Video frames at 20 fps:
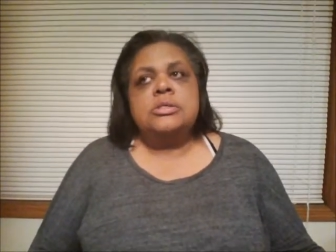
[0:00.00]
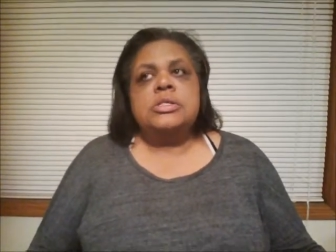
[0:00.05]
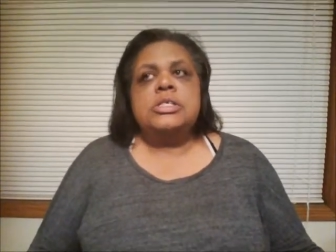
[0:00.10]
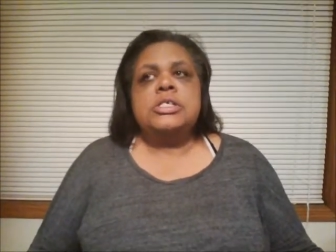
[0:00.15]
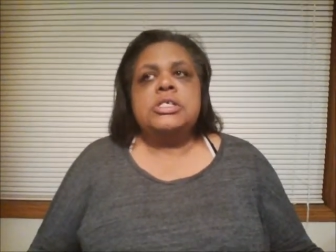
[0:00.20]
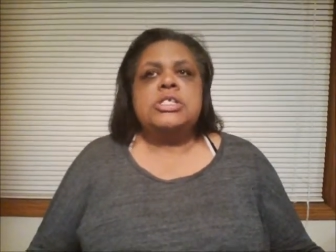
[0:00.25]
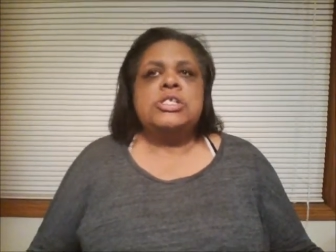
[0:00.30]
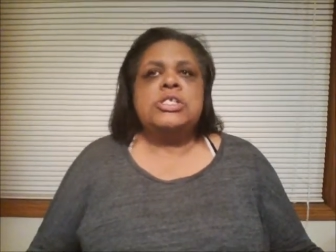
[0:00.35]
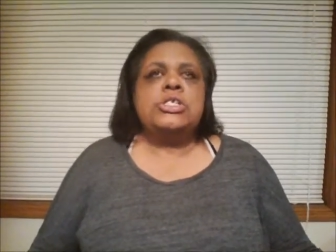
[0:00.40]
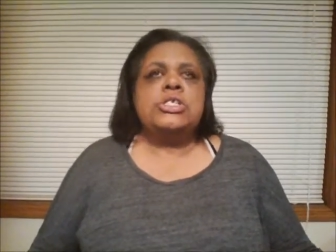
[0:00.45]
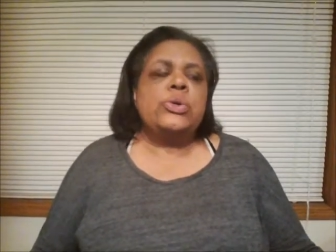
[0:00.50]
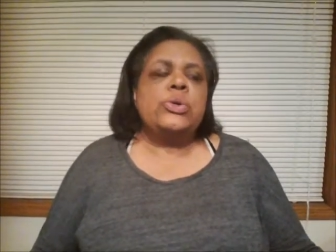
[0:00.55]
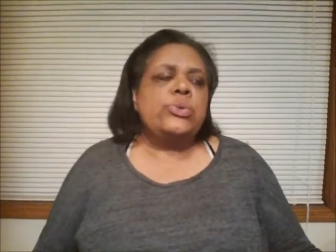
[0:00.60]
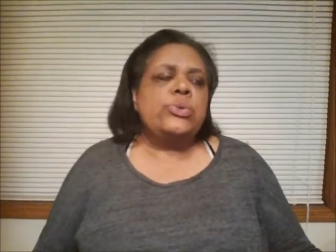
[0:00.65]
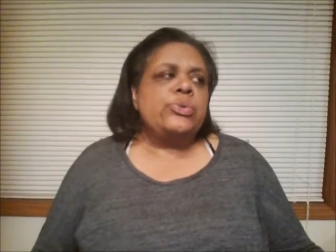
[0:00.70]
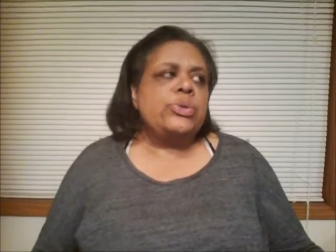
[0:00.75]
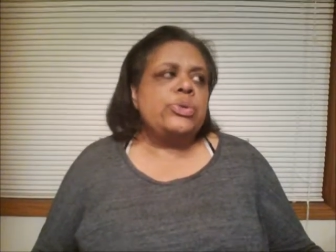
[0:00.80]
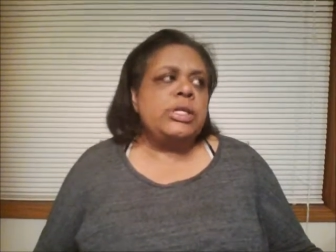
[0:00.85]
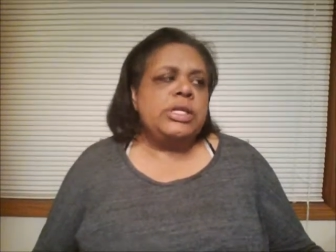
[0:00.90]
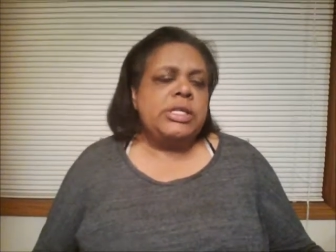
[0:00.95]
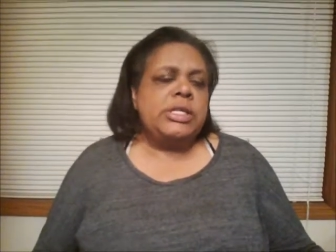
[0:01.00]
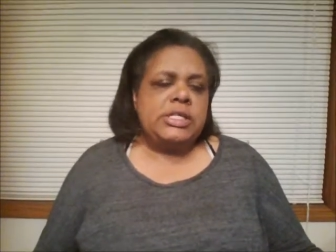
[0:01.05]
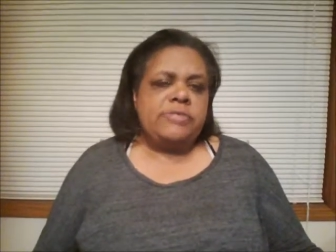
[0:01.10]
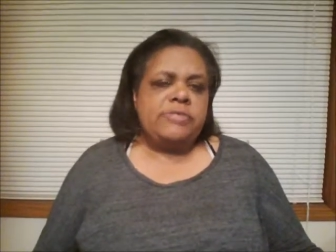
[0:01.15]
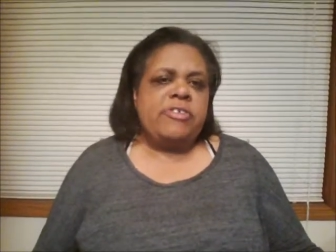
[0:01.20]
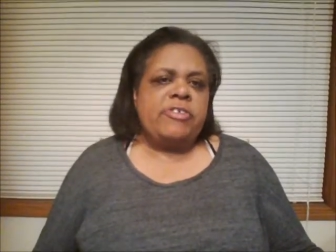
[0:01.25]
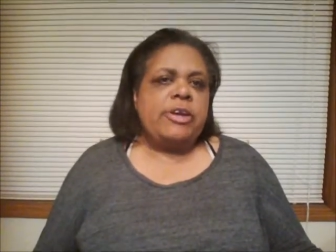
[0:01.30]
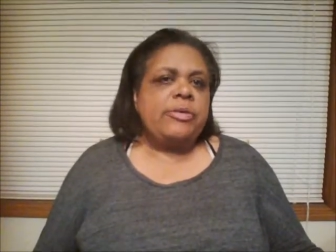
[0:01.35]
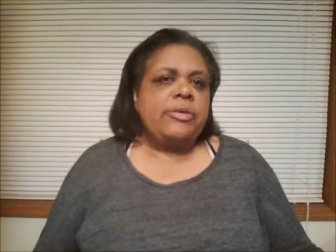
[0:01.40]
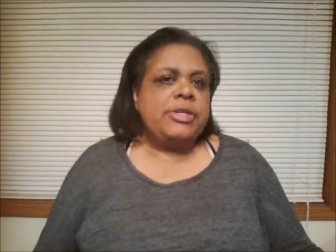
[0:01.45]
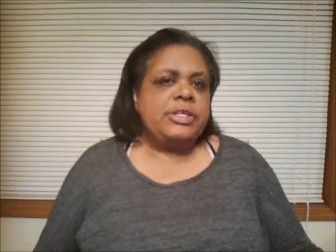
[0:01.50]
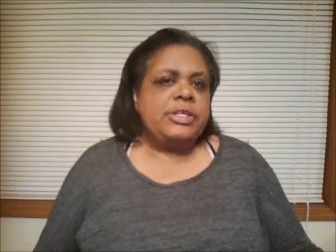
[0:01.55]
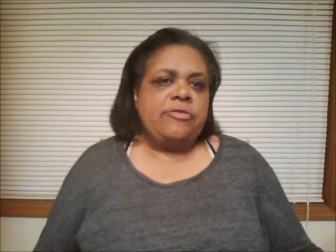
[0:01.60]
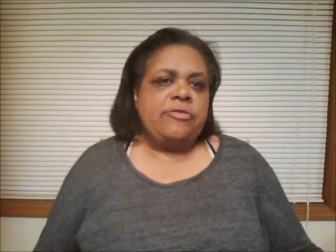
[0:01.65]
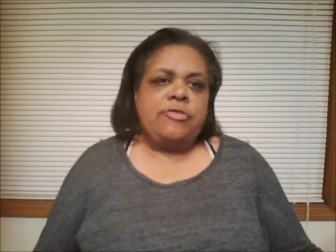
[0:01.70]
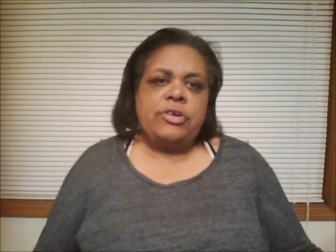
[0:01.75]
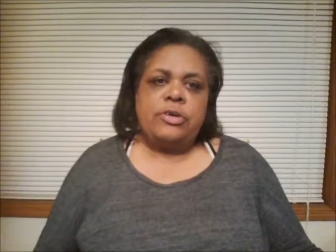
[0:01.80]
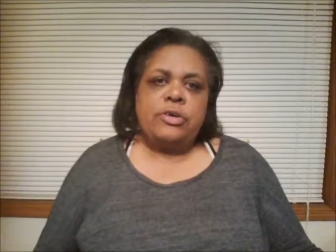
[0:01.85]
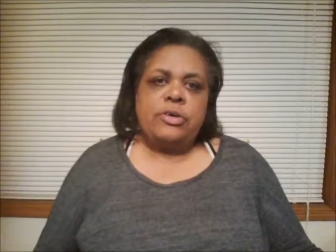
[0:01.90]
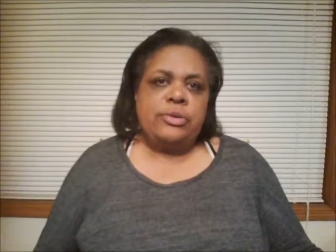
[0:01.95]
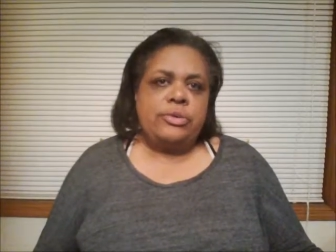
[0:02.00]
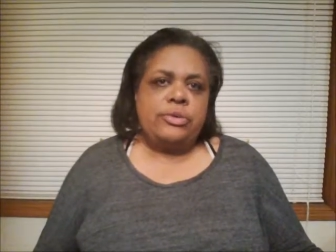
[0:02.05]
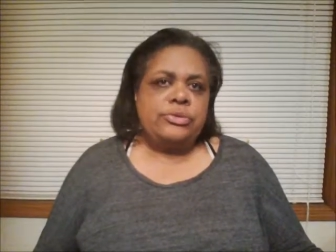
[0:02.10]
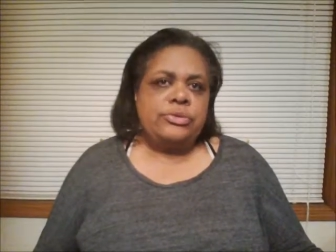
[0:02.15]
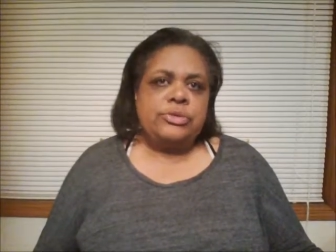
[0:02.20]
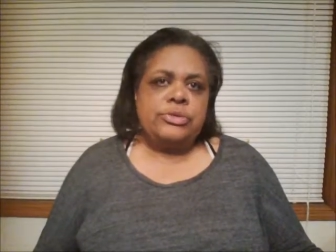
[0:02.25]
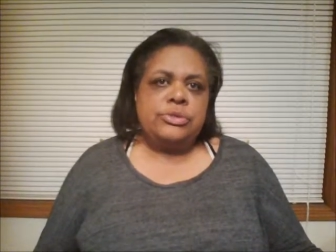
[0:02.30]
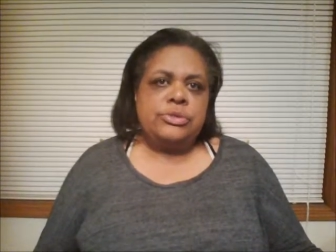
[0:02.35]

it's so, it is very difficult